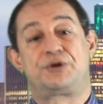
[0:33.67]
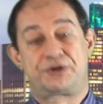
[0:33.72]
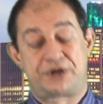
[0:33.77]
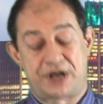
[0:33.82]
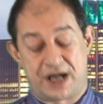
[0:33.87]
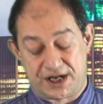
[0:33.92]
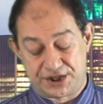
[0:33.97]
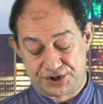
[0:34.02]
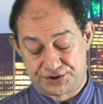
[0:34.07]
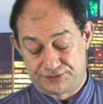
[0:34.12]

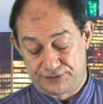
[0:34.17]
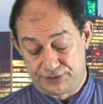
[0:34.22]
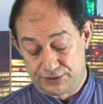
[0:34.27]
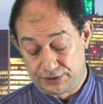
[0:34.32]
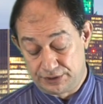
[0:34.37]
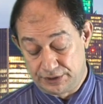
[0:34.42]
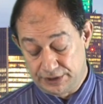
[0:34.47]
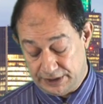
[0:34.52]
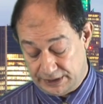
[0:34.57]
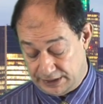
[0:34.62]
cash
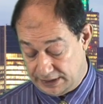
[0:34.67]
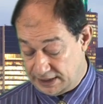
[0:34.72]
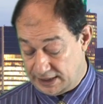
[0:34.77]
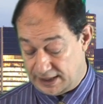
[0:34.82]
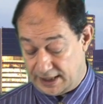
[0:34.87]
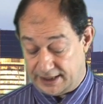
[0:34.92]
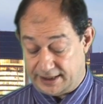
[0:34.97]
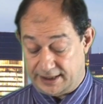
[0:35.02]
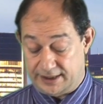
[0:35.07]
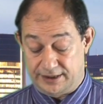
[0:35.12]
flow
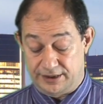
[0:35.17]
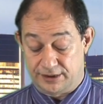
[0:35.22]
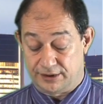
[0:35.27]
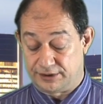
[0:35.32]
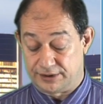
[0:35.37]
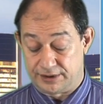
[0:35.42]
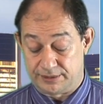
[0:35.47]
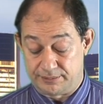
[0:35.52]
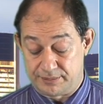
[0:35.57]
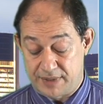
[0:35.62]
and any
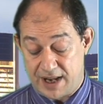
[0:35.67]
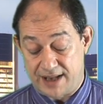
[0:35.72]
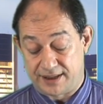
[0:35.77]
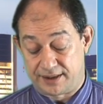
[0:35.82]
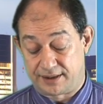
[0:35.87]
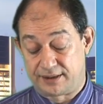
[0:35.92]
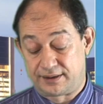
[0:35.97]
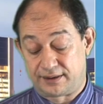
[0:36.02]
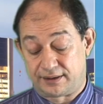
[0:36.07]
other bank